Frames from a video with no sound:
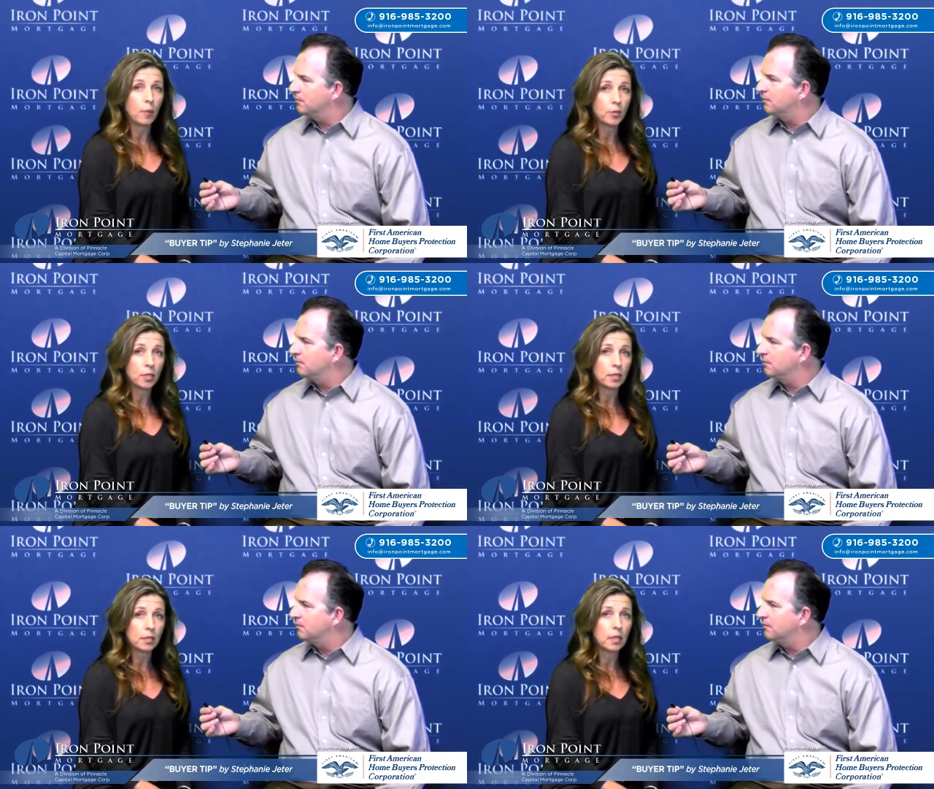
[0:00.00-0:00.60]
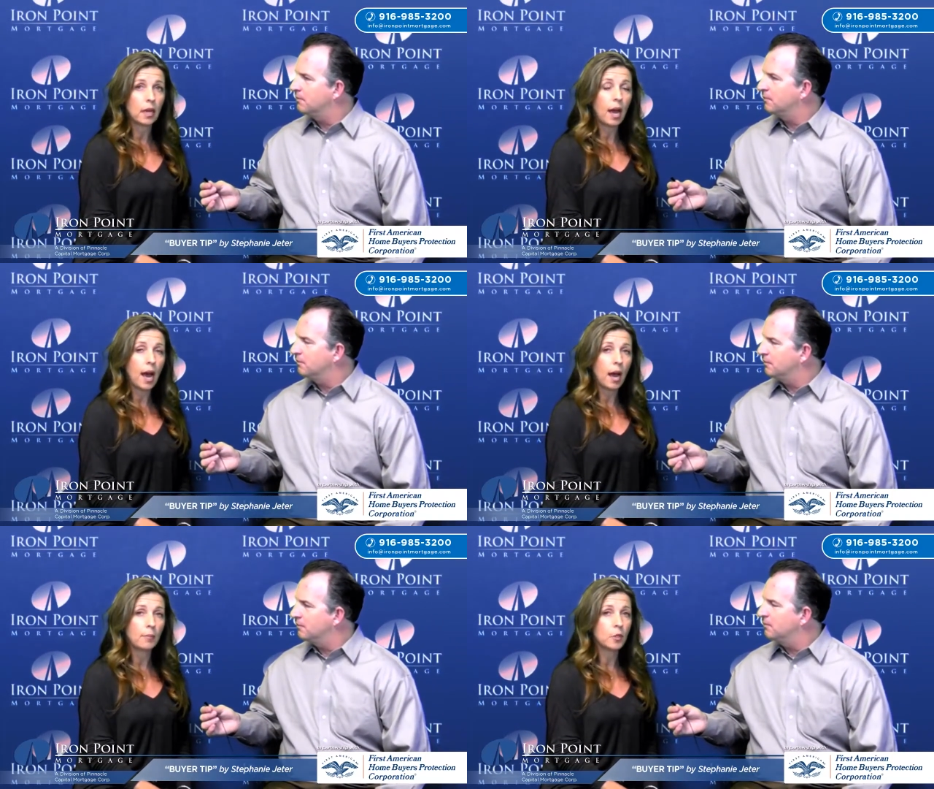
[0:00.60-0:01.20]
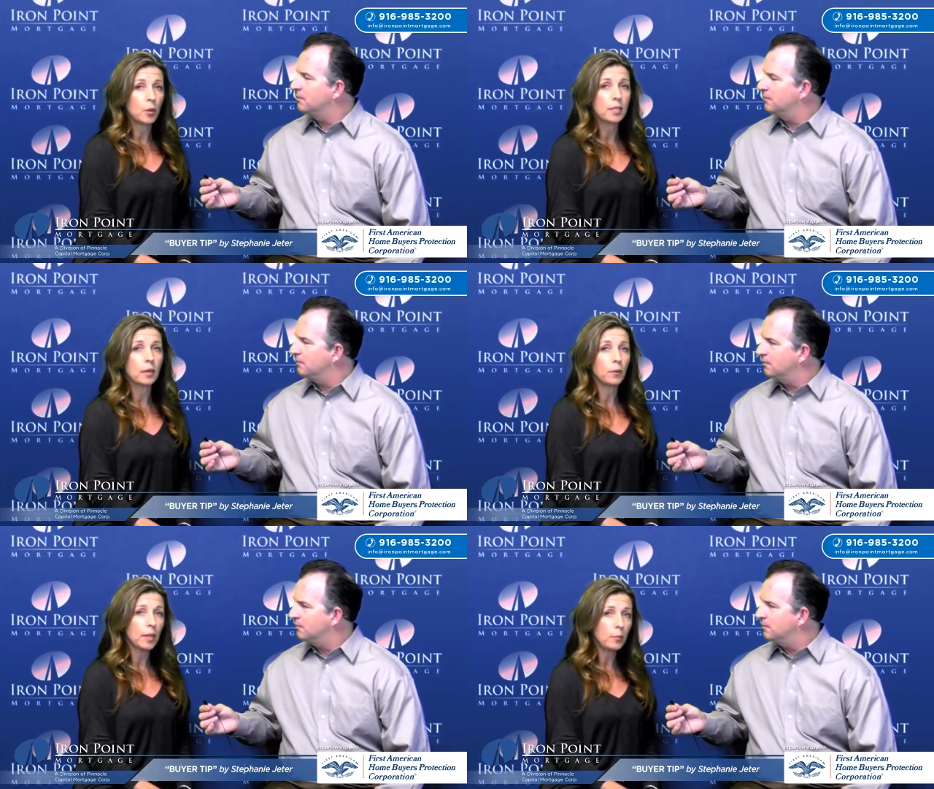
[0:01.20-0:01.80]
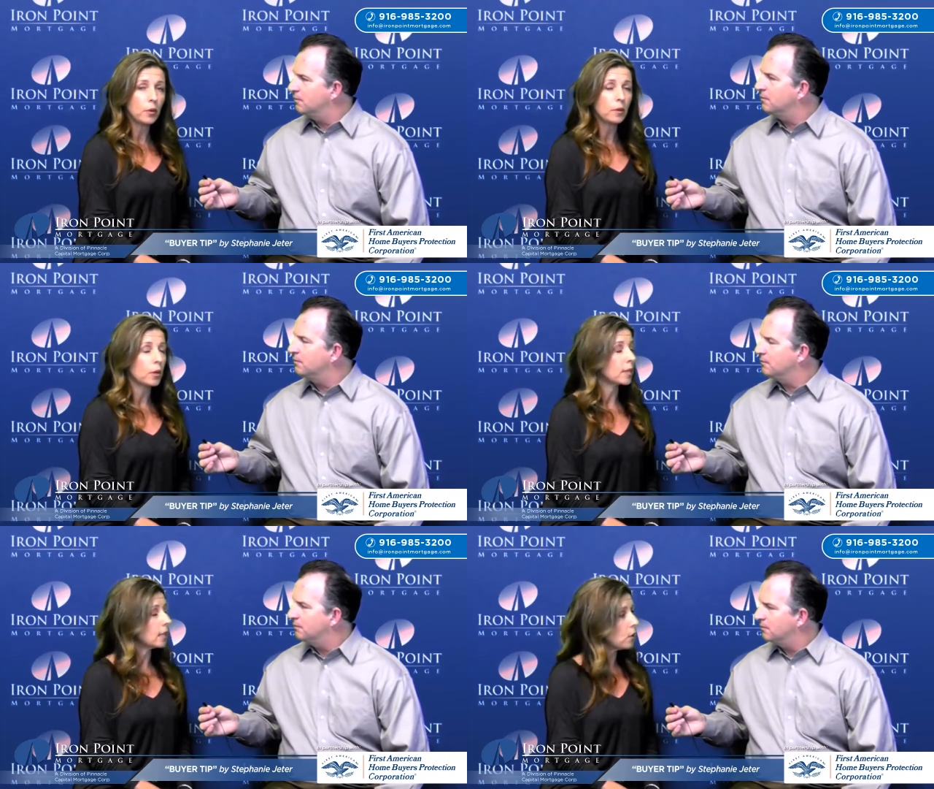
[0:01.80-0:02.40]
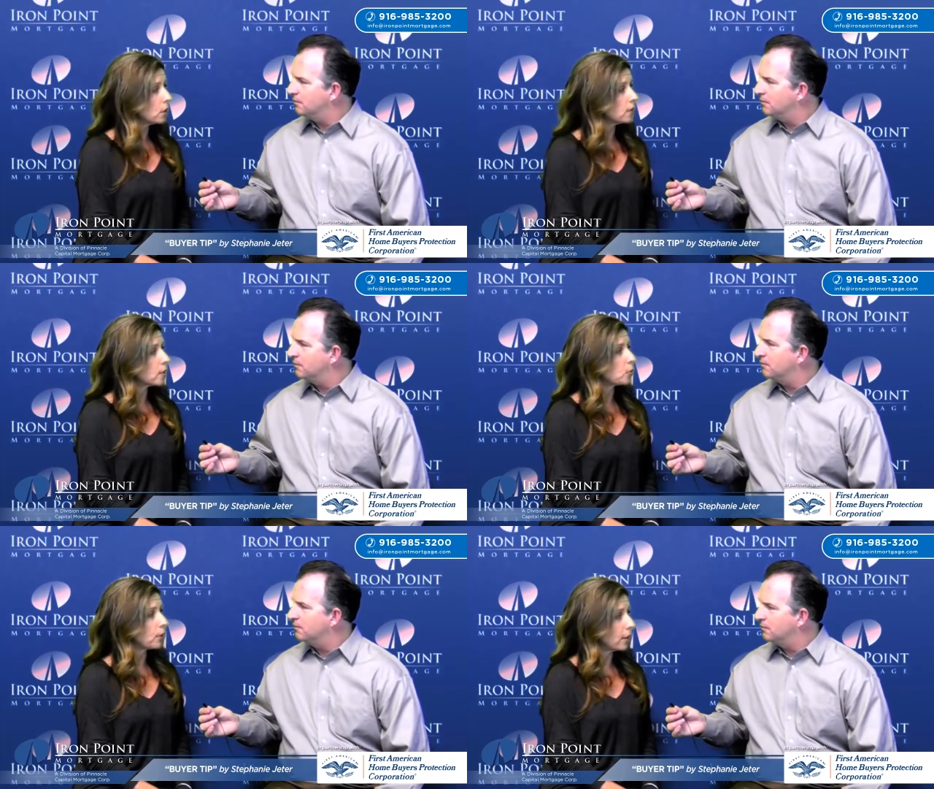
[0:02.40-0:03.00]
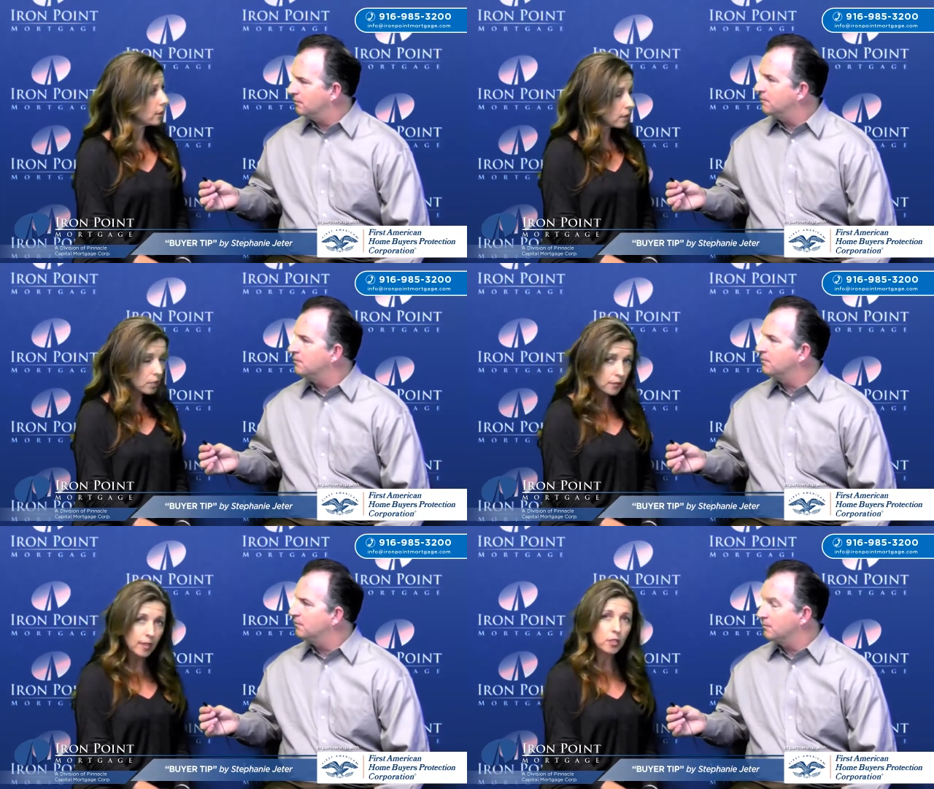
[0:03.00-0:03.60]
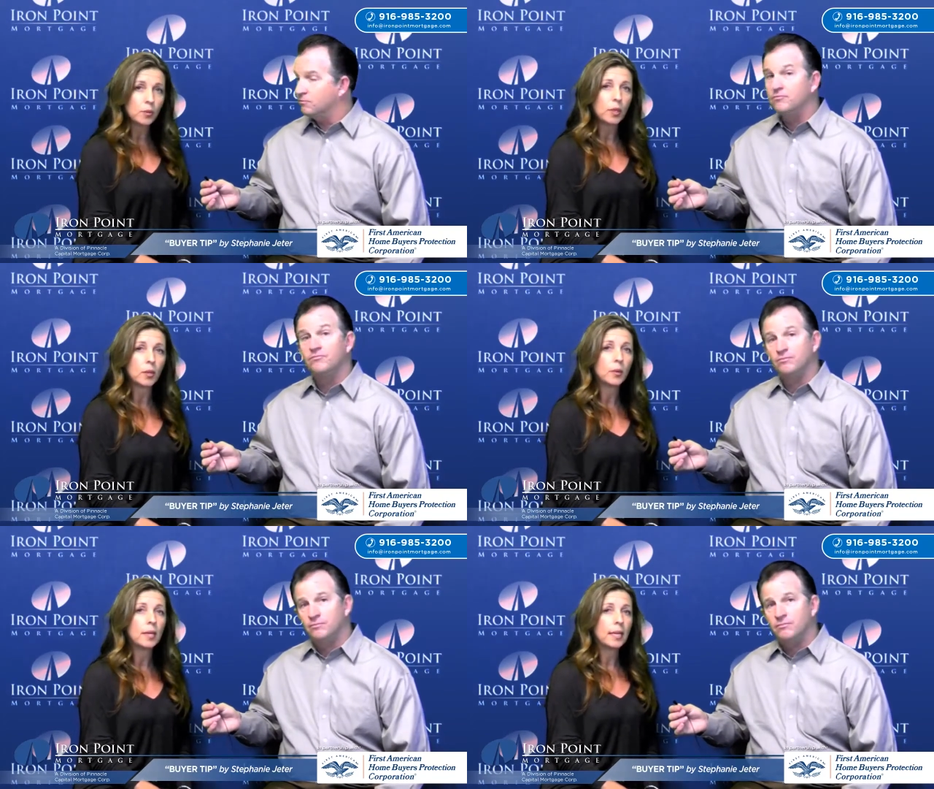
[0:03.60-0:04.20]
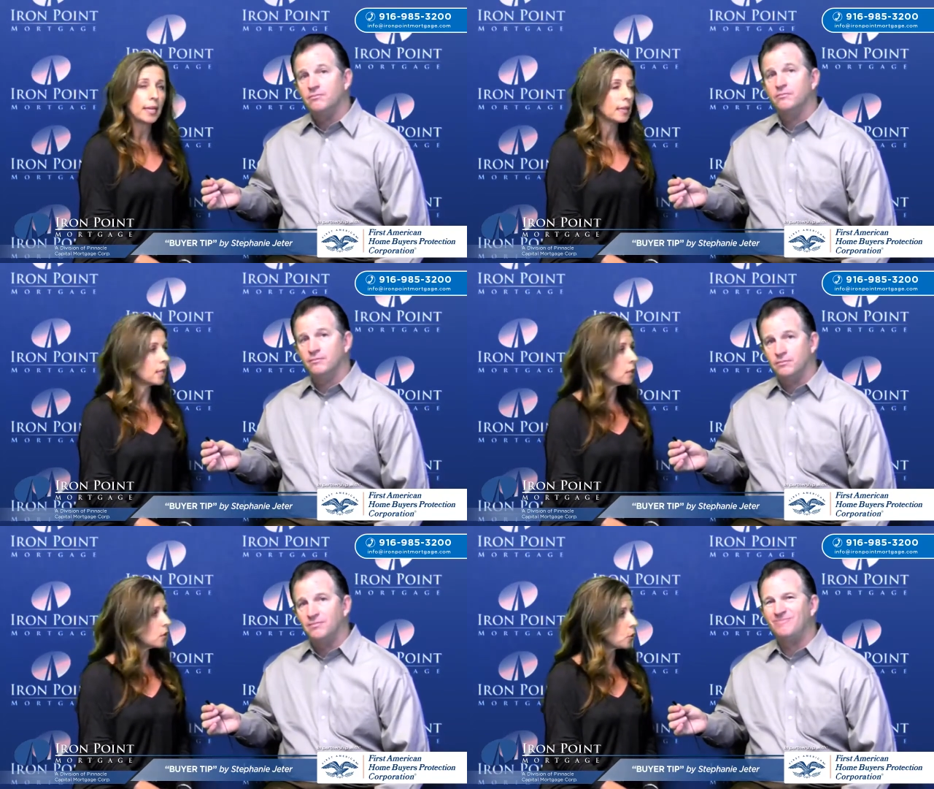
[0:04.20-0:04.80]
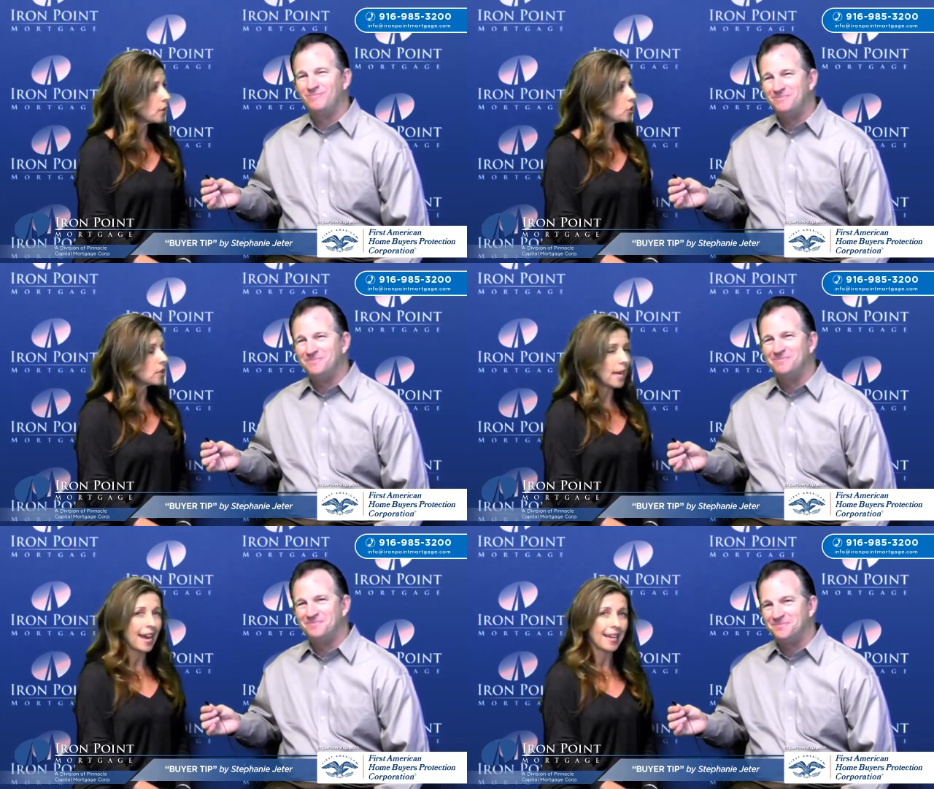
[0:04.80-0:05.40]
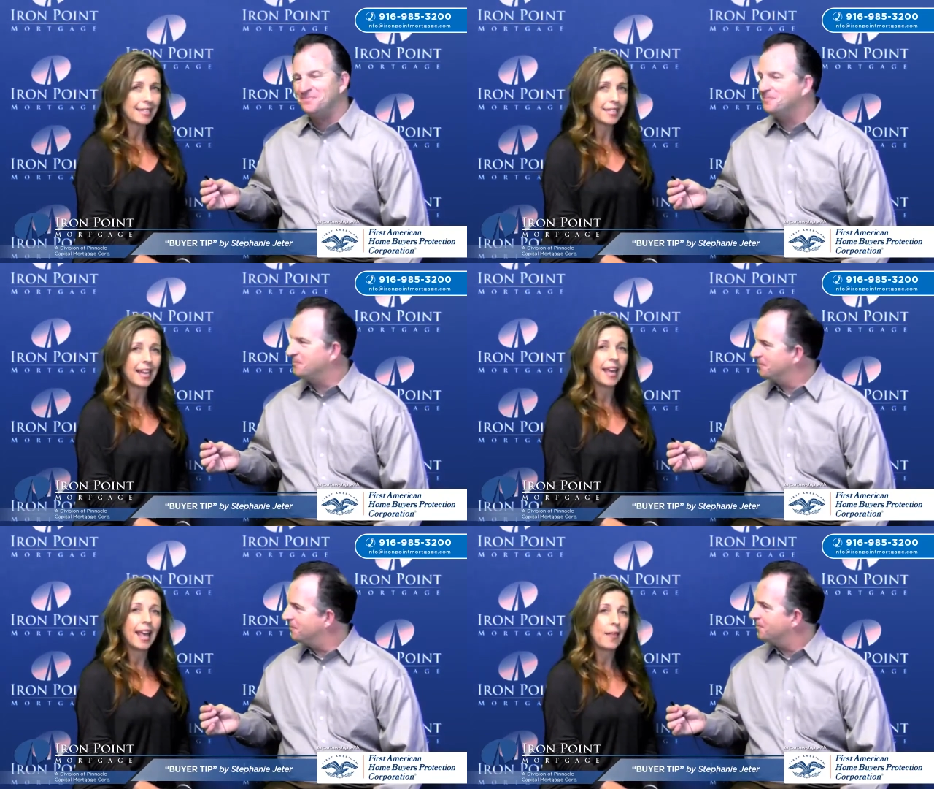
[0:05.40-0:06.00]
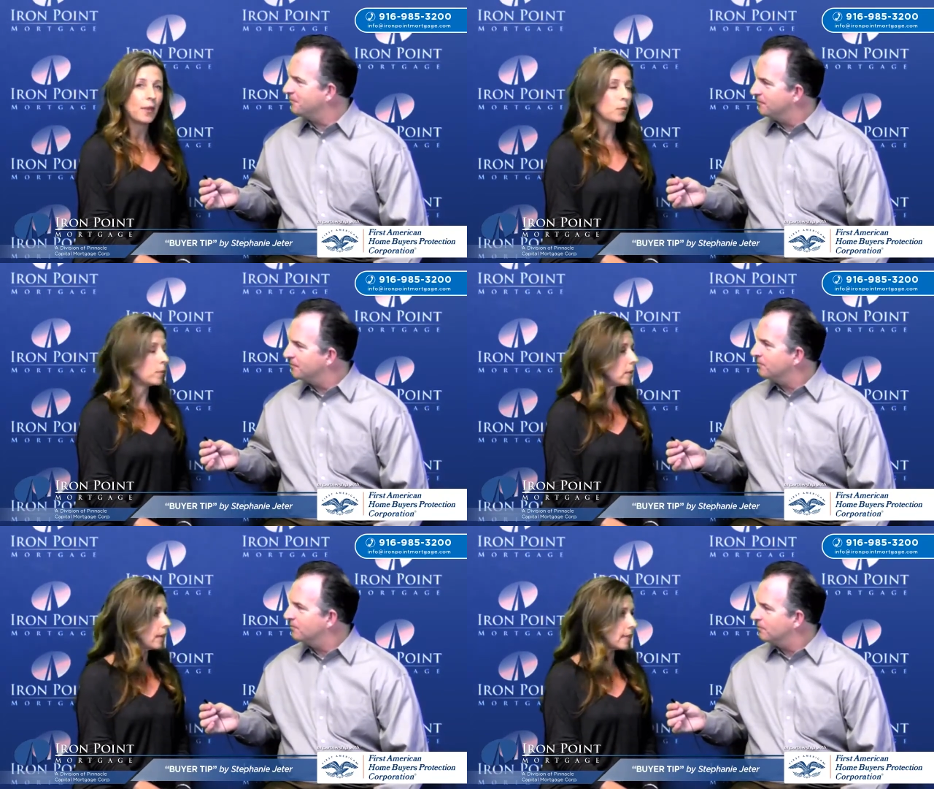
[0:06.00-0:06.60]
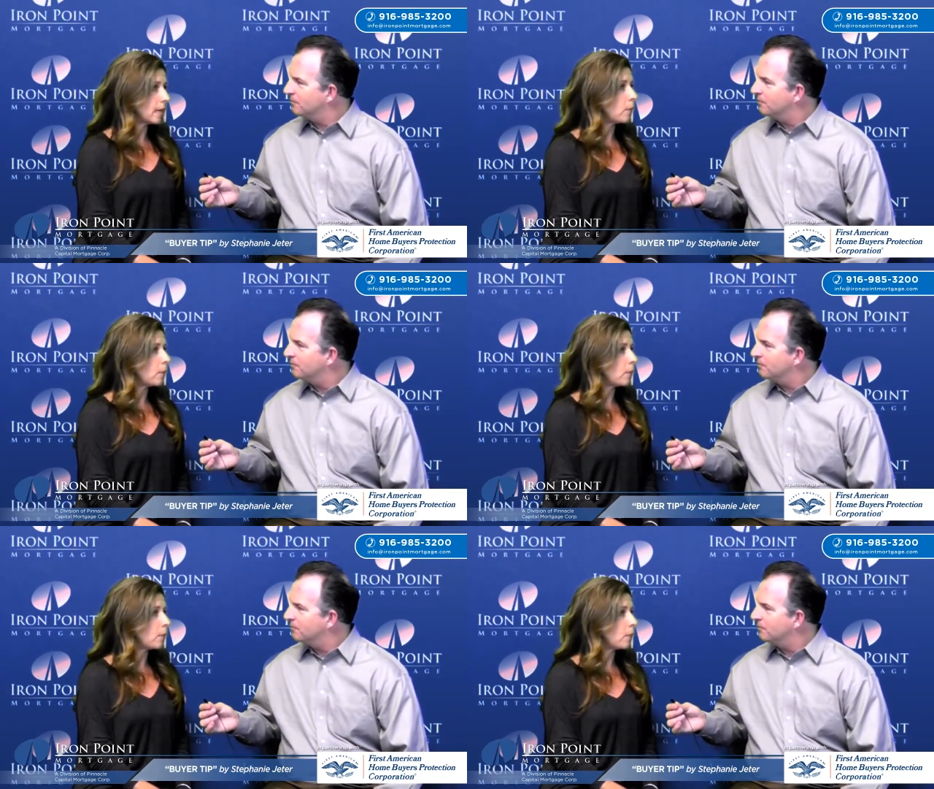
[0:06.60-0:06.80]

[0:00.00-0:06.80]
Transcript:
Speaker 1: options. Um, so it's uh, really important, though, to get a hold of us prior to the close of escrow, get those questions asked, and then we'd be glad to